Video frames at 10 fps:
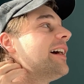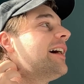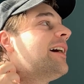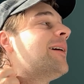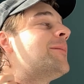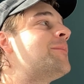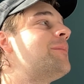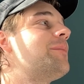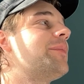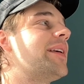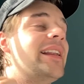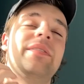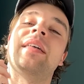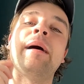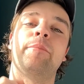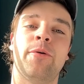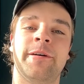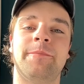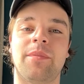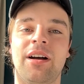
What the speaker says: And at that point,